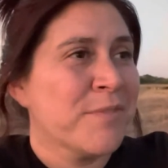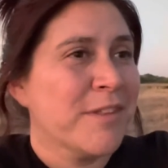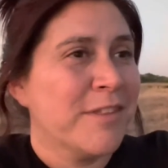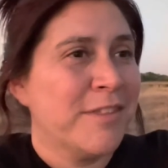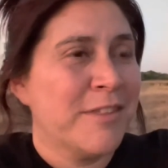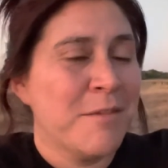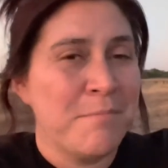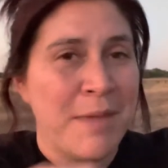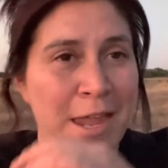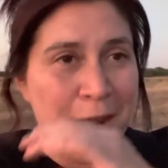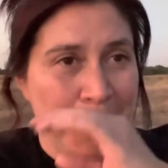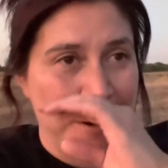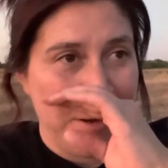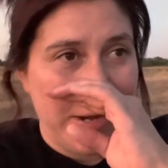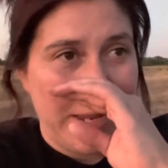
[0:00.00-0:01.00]
the
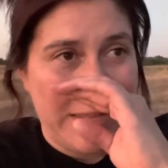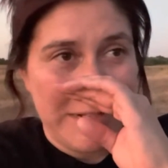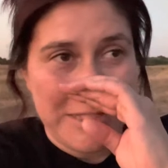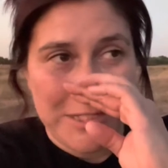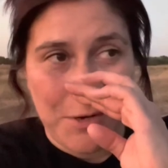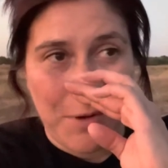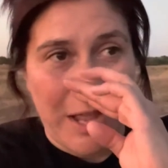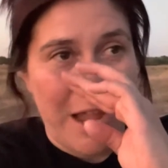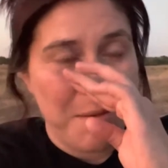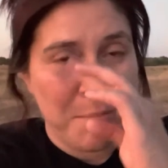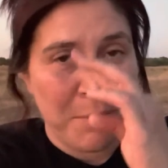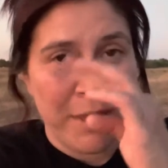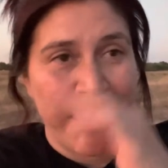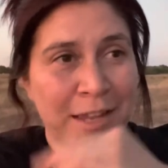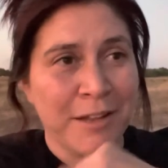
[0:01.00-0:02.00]
mayor and so I'm
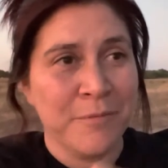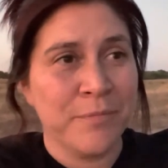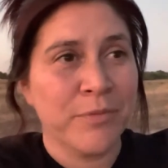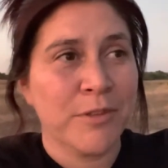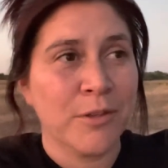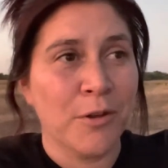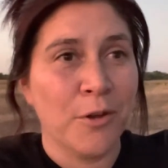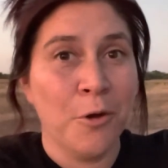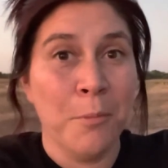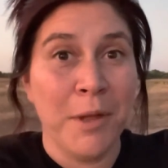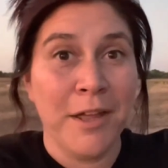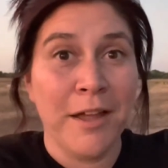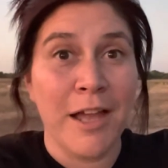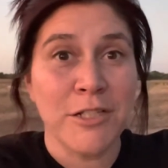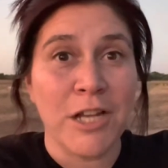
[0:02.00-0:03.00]
like oh my
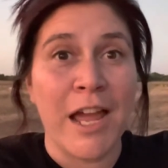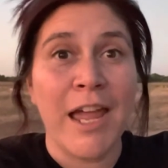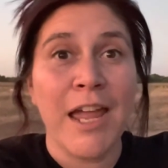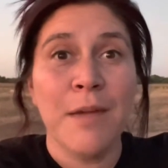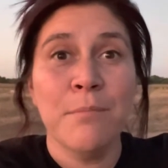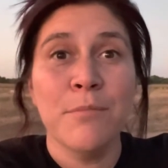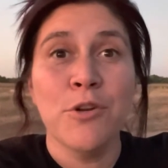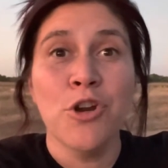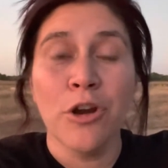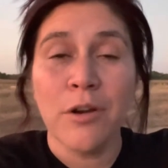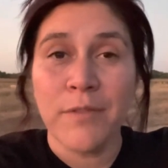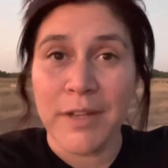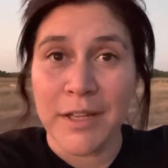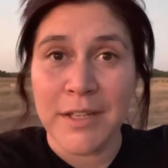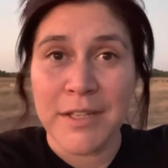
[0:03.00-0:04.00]
gosh I am
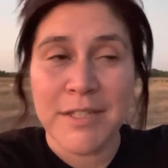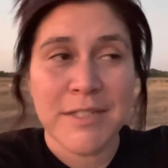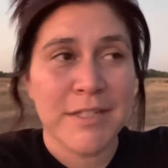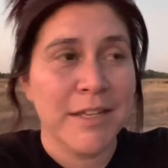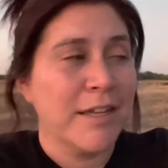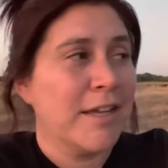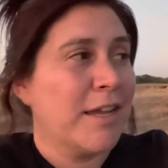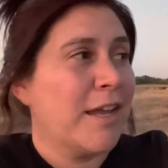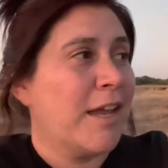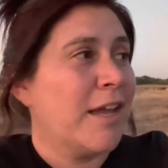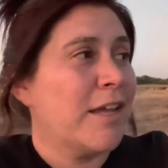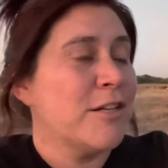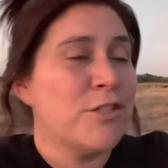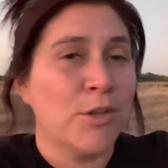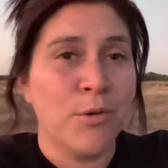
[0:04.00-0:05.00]
nervous
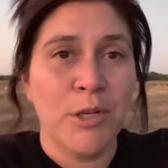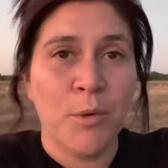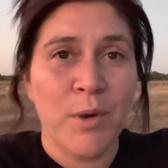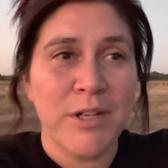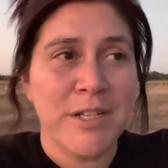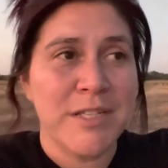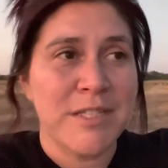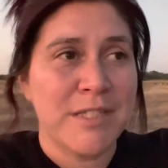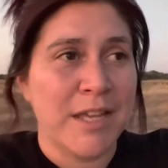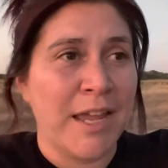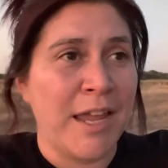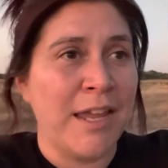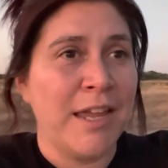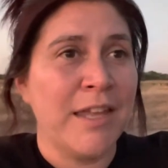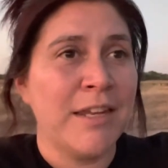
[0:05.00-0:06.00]
don't know what to
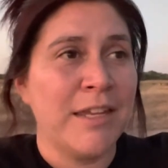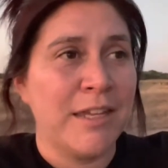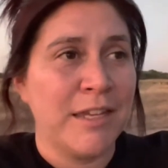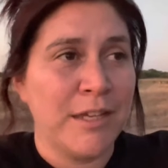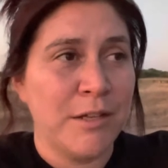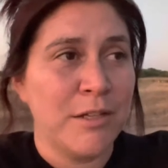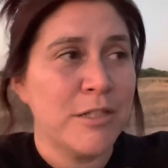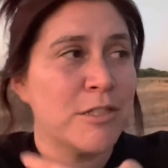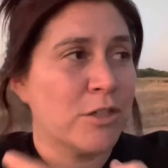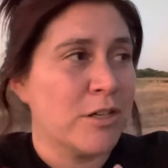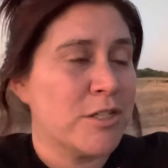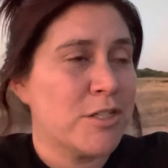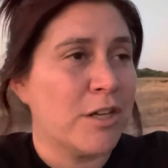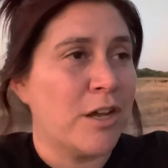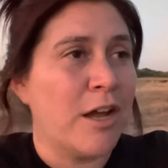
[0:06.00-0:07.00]
say and he
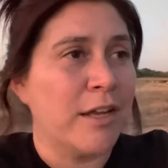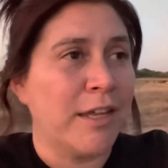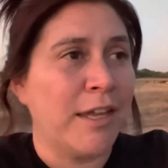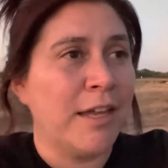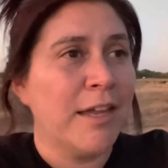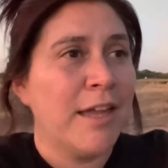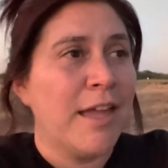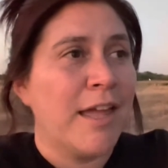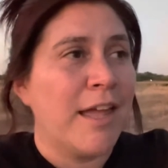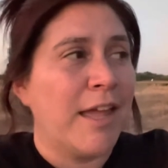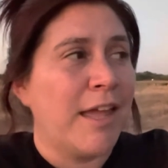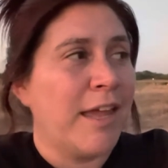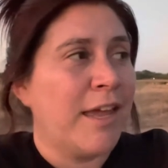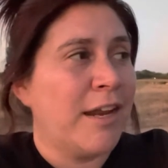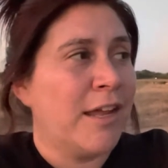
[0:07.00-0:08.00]
starts talking
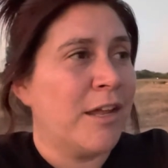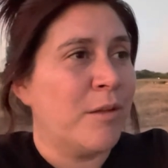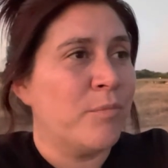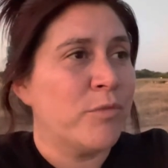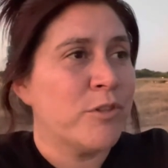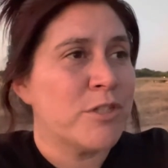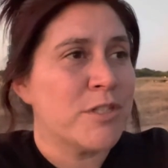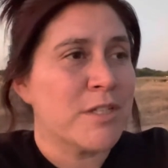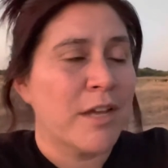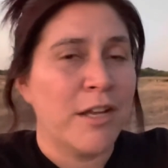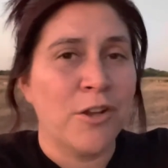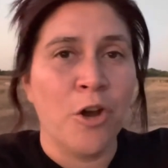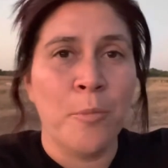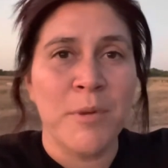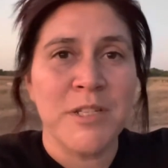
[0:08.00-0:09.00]
and um, just kind
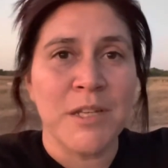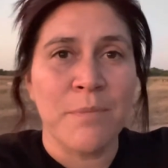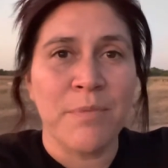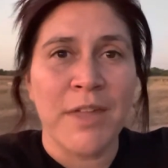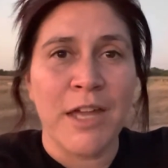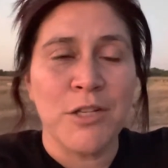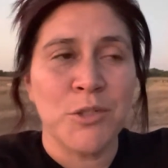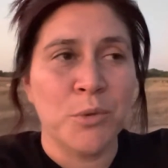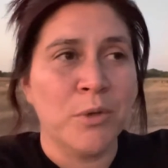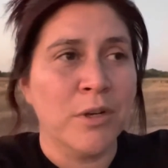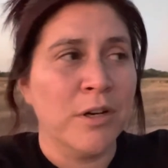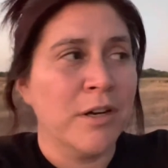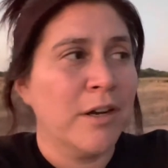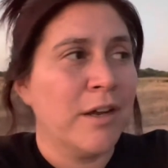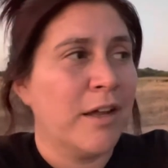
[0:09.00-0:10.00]
of opens up that
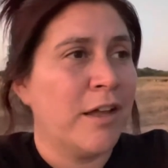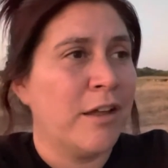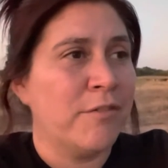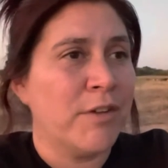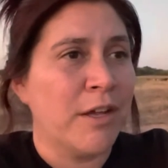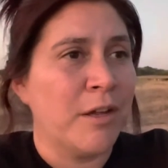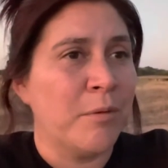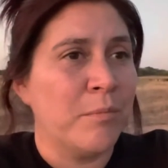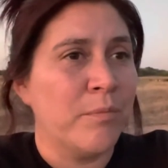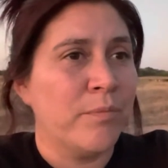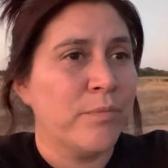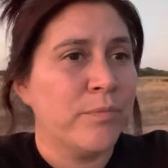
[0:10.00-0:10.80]
door of um,